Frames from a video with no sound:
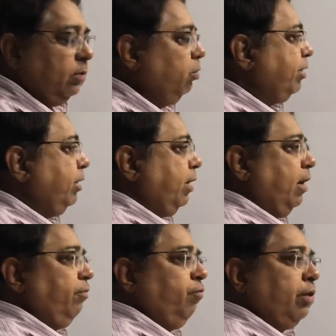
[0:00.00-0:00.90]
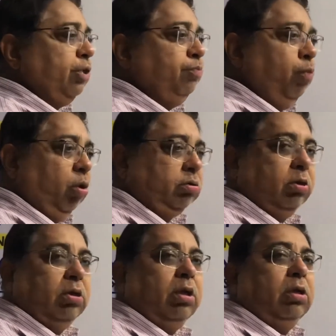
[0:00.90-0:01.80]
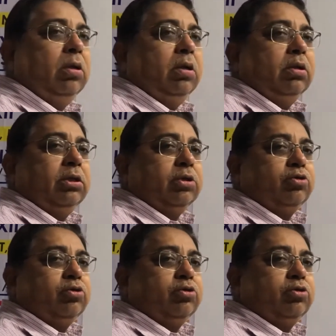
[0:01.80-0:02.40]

Okay, and if you touch both the